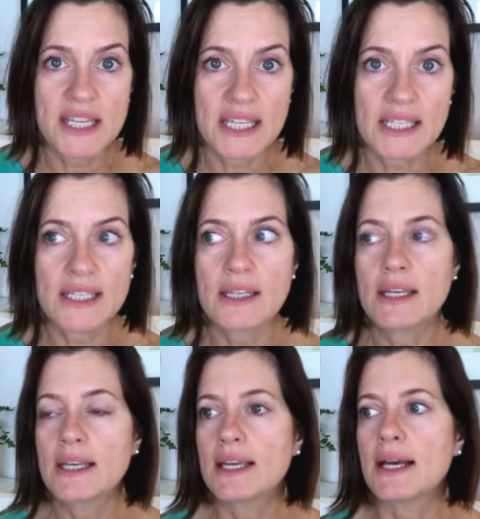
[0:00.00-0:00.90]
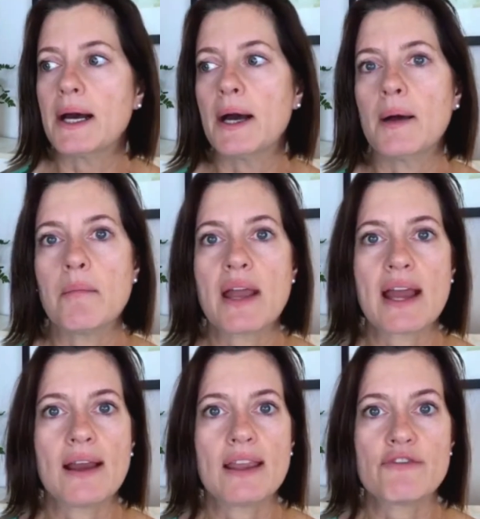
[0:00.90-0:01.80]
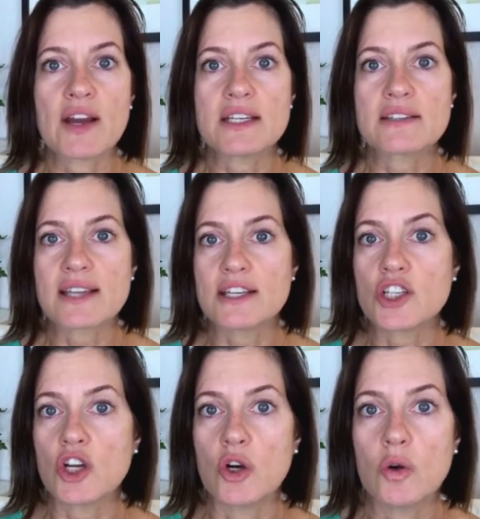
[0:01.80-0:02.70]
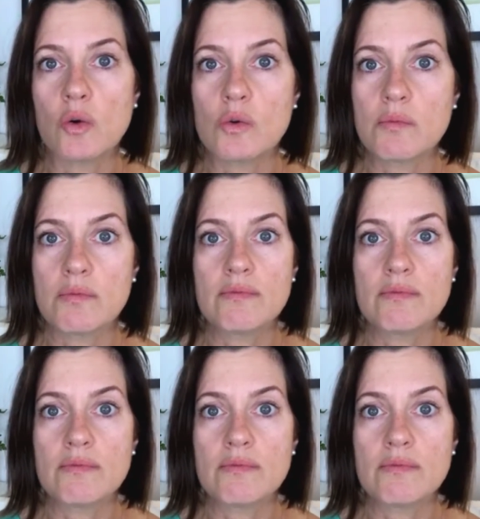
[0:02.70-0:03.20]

in? If I decide to go